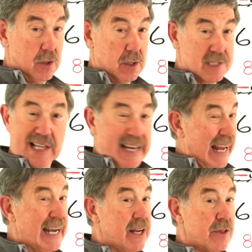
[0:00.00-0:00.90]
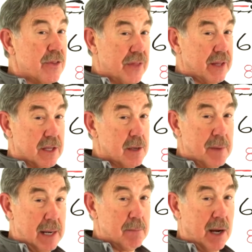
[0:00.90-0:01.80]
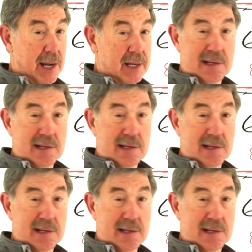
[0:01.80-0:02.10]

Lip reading: it's like any other thing that you might buy.